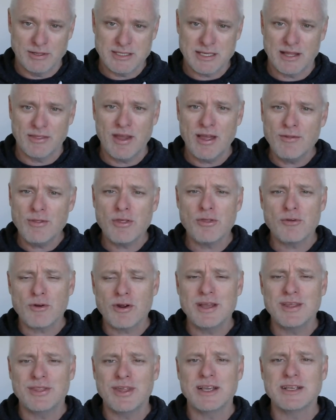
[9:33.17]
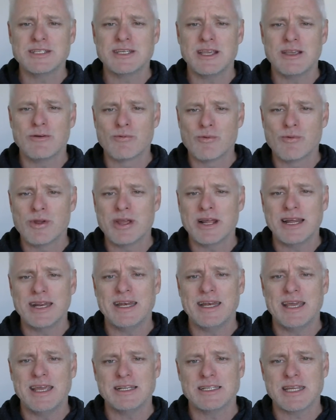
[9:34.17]
So they're the three things that you really
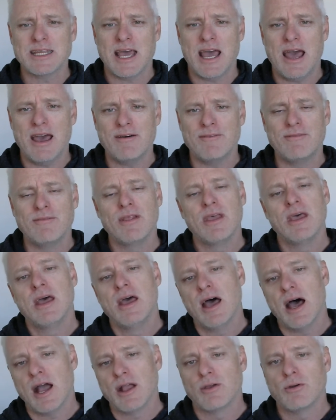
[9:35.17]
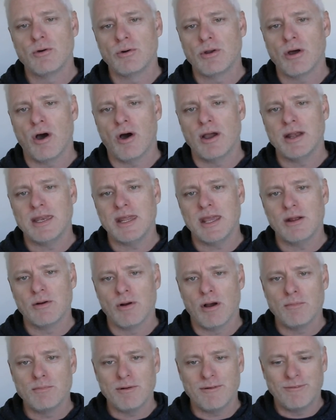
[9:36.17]
need to have a good idea
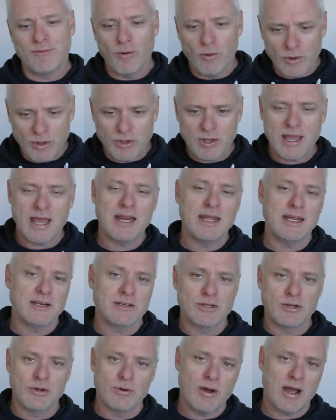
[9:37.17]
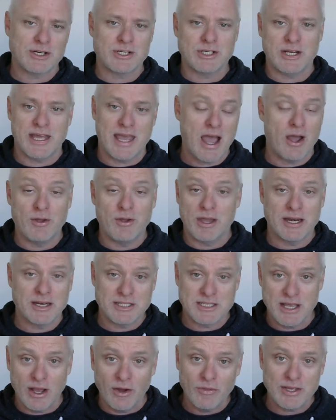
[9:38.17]
on before you get into actually how you're going to
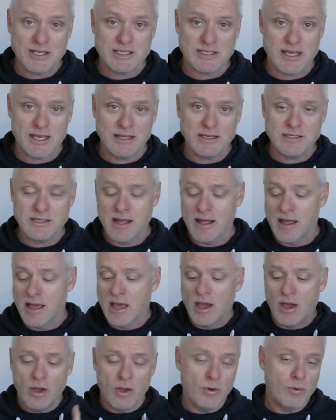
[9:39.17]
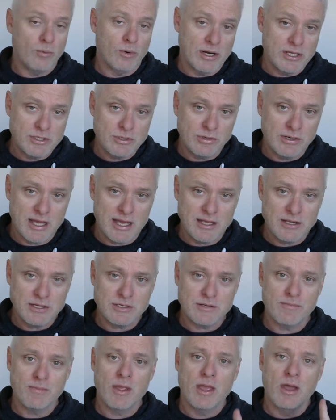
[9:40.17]
sell these things. What is your
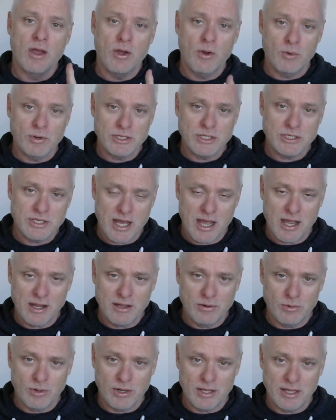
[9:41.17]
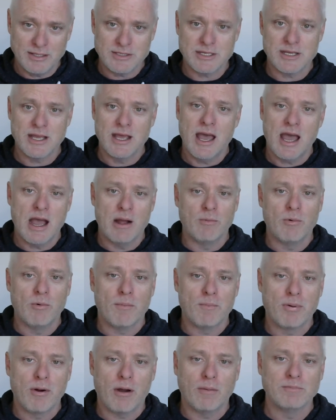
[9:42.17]
niche? Who is your target audience? And
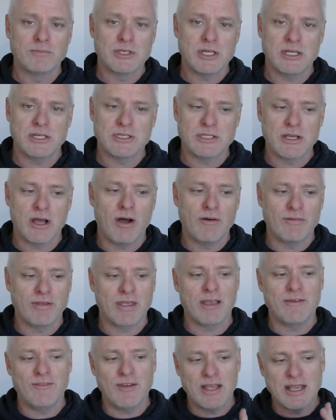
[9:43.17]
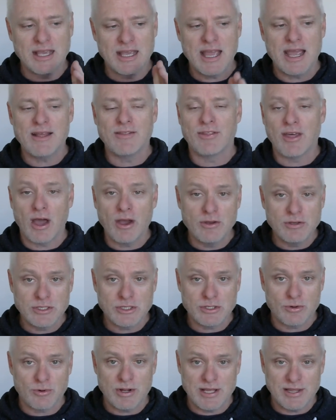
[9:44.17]
what problems are you solving? If you can get those
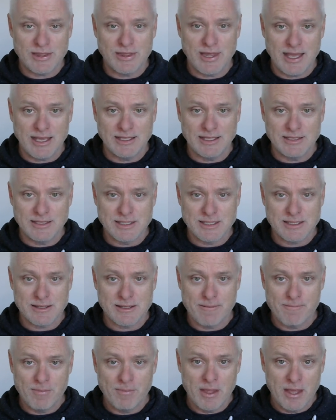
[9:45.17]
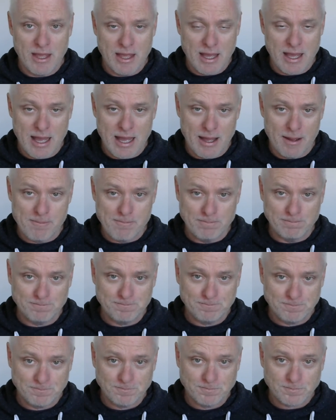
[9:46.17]
three things
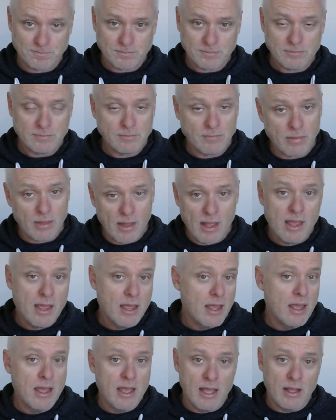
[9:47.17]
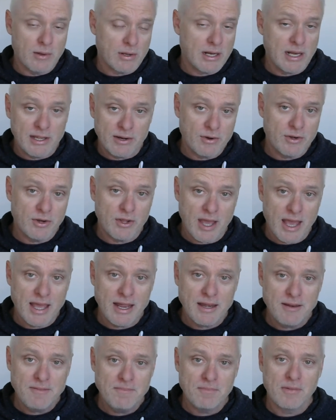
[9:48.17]
clear in your
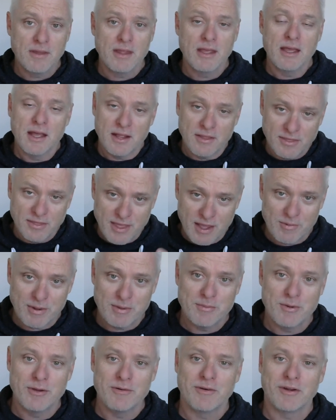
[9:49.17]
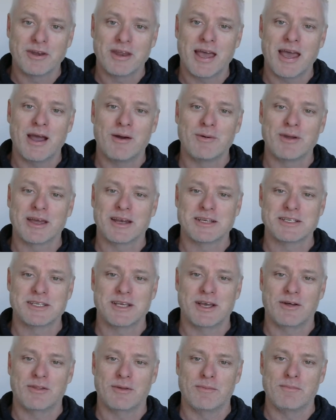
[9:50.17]
head, then we move on to how we're going to
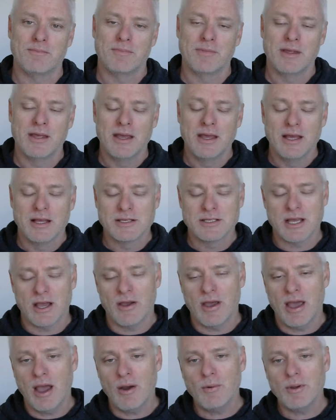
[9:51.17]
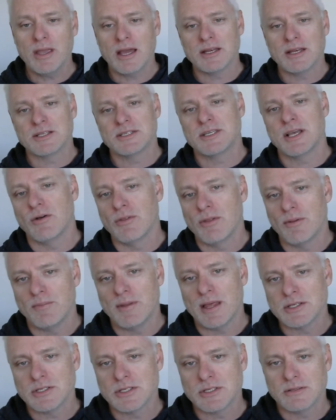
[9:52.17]
sell them. So how are we going to sell them?
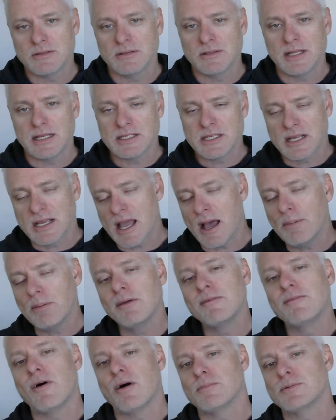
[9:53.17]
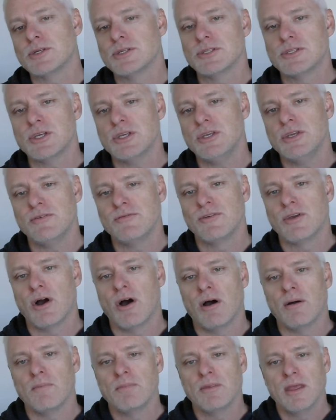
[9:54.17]
There's a couple of options that you've
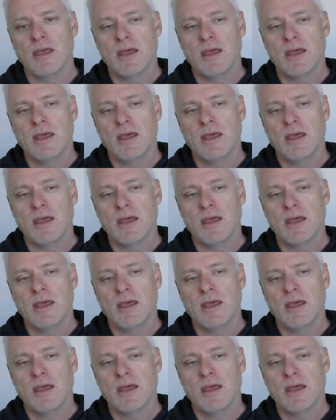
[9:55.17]
got.